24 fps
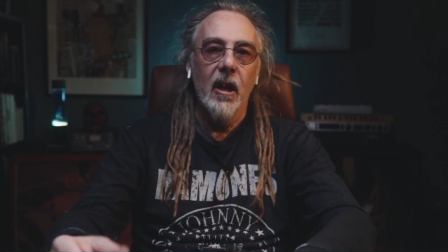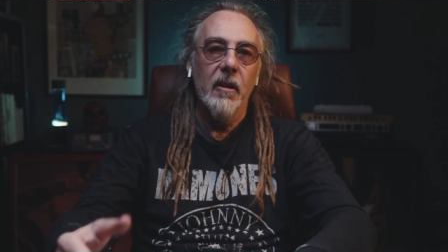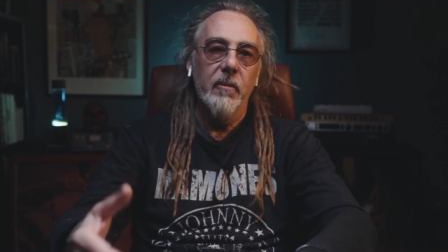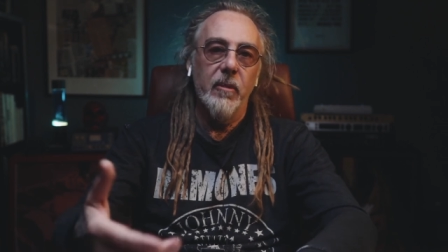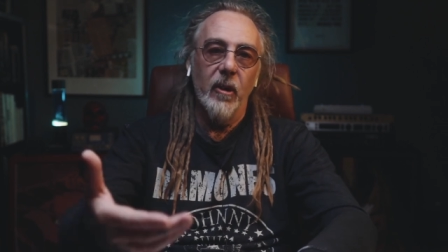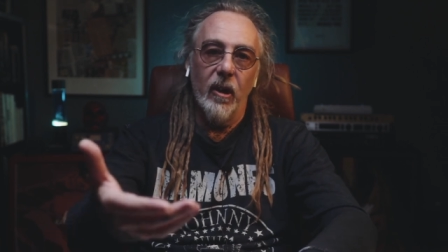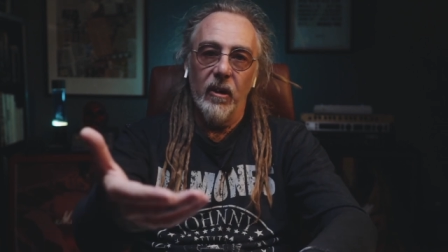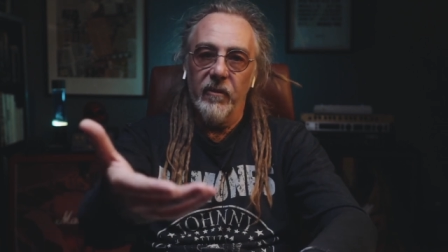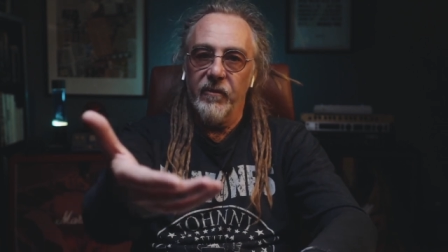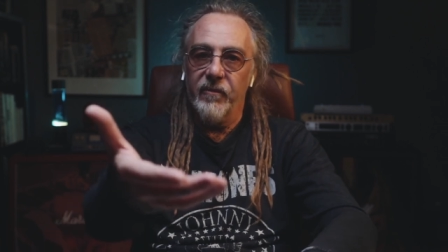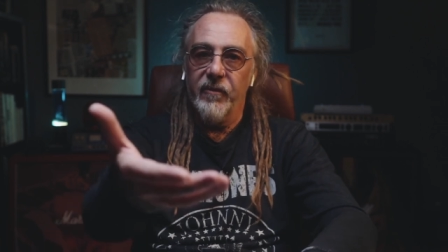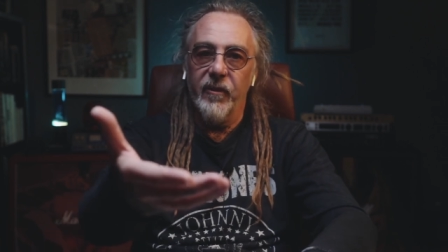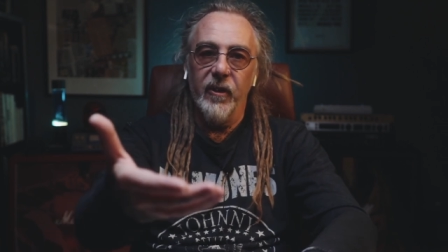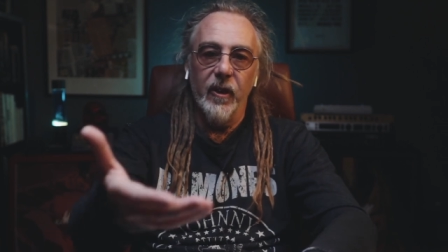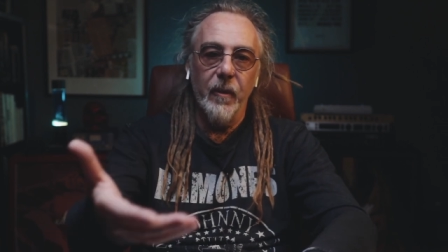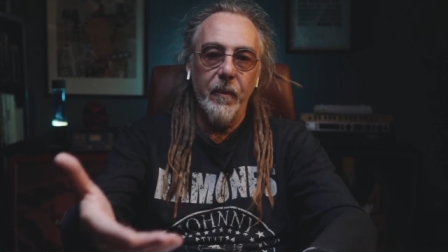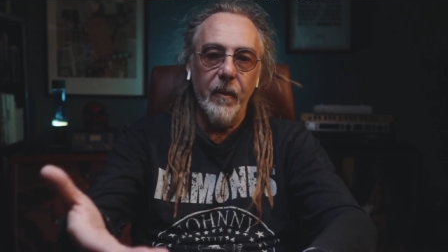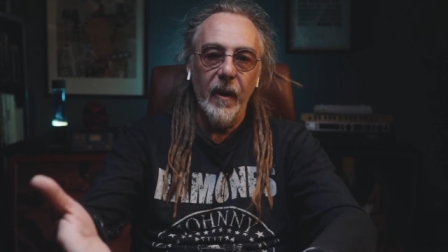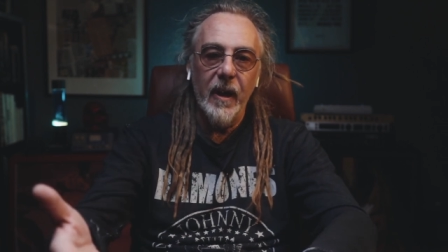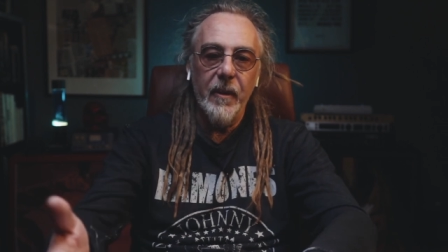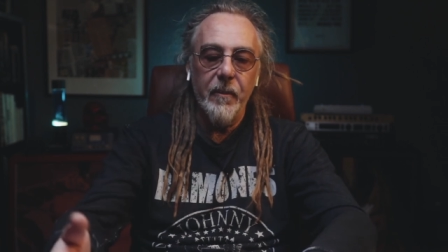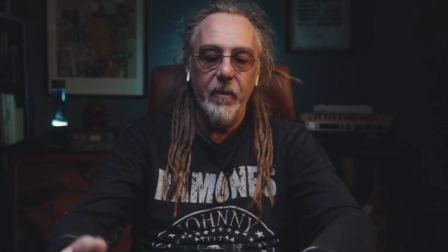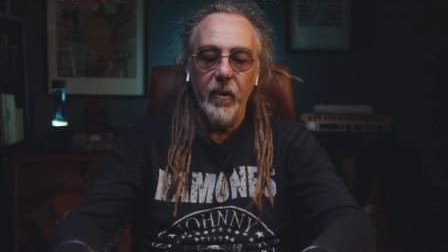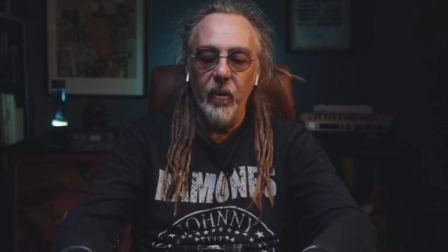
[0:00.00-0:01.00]
But for the
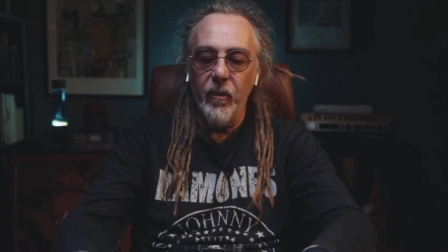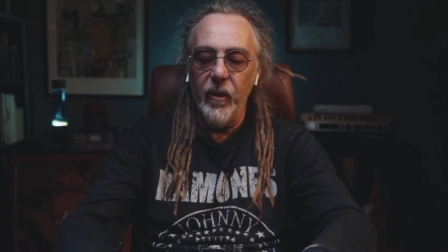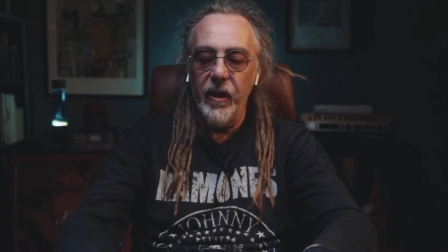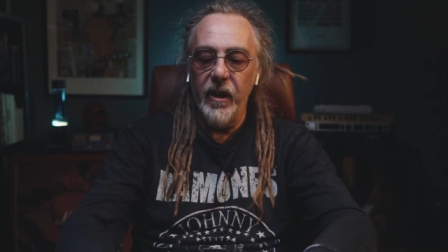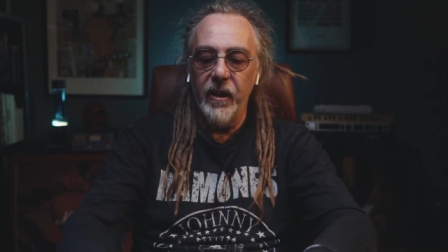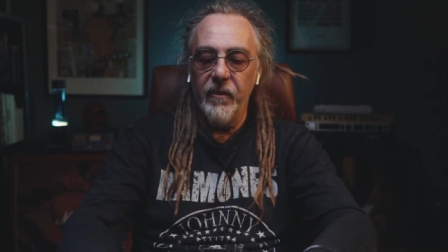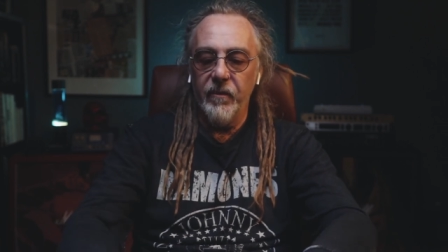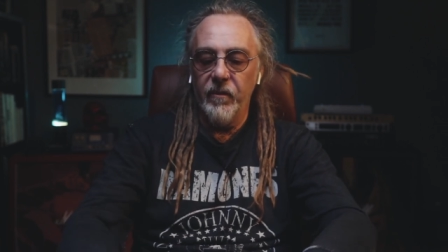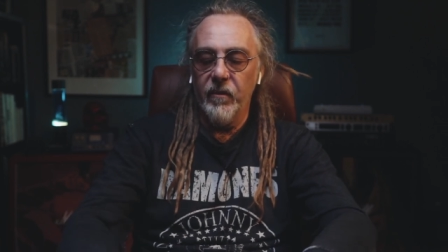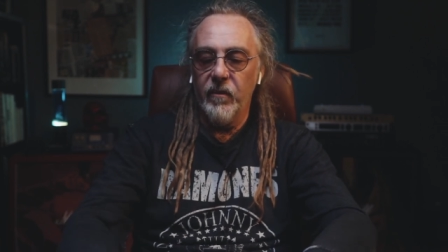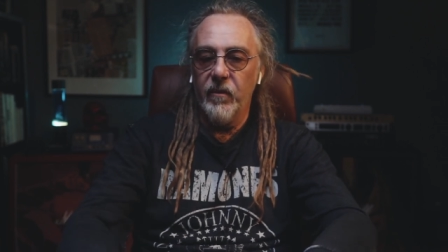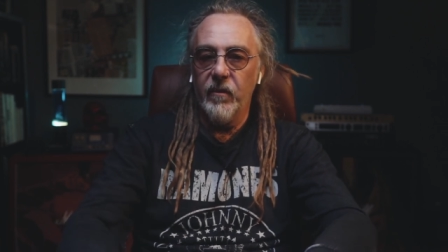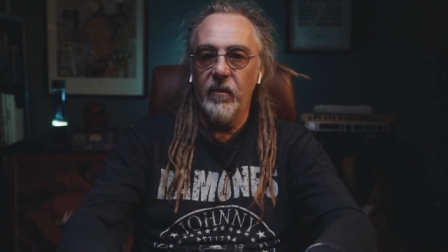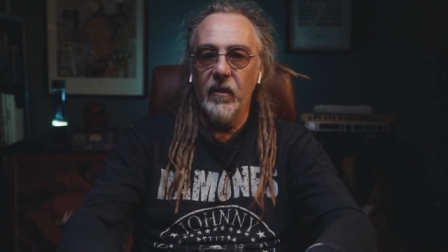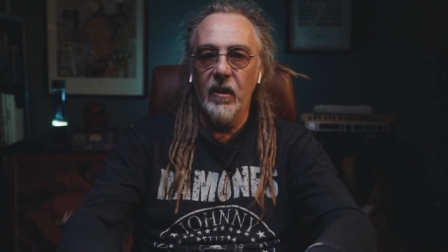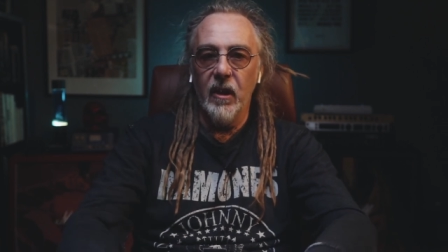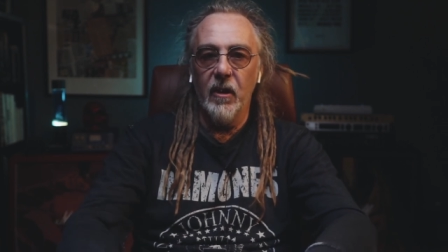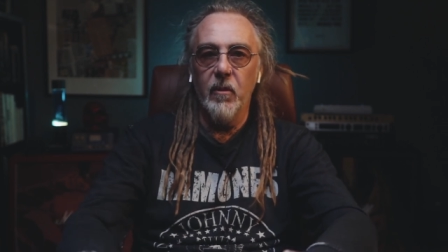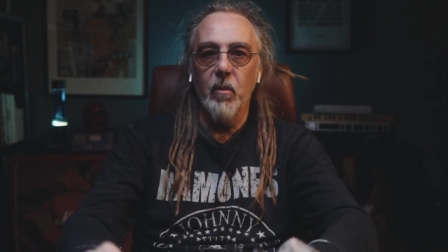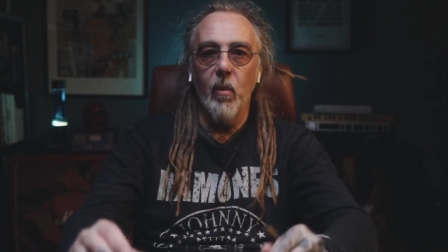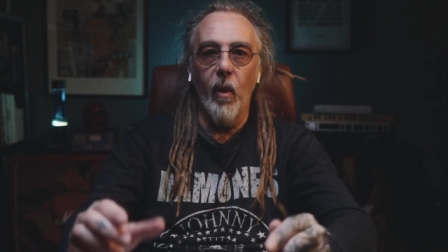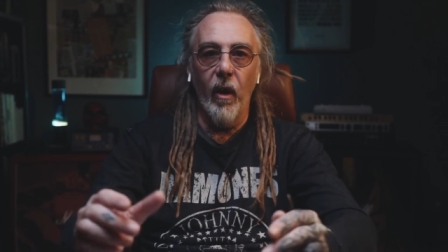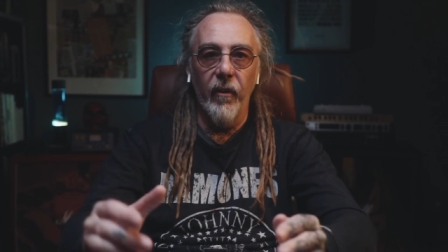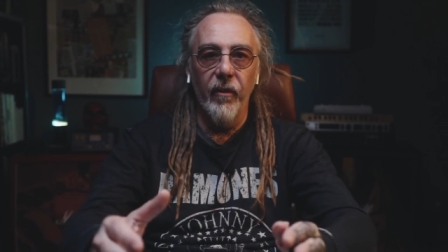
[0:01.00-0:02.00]
people that
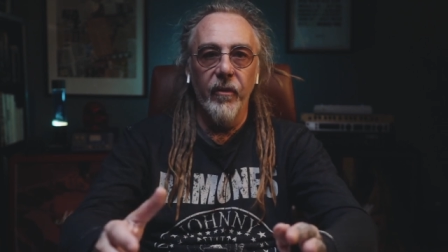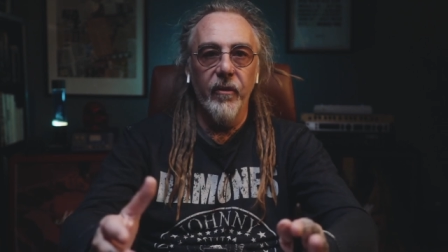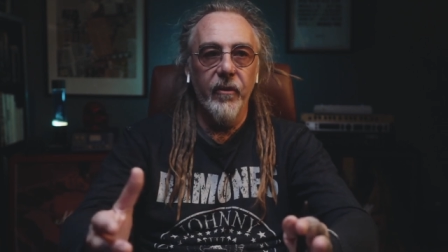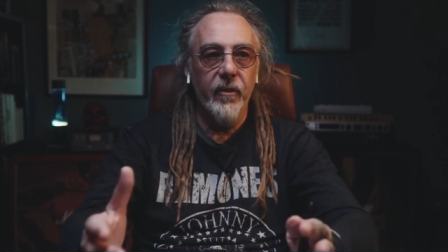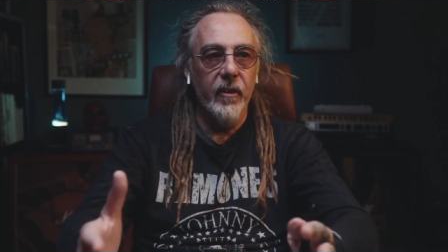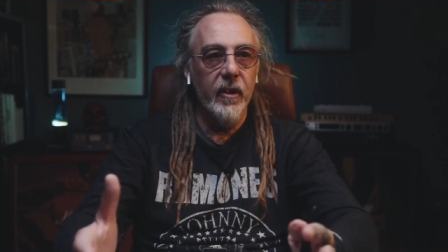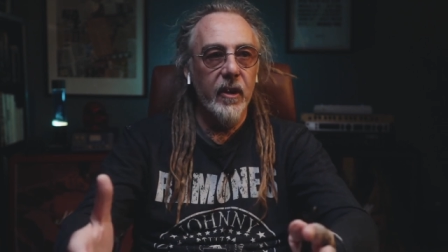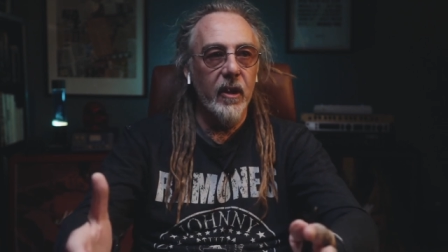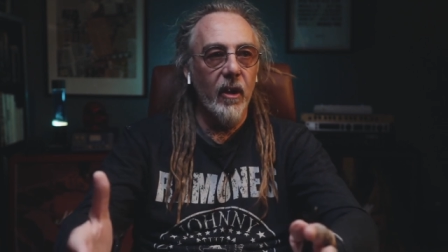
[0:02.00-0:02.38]
want the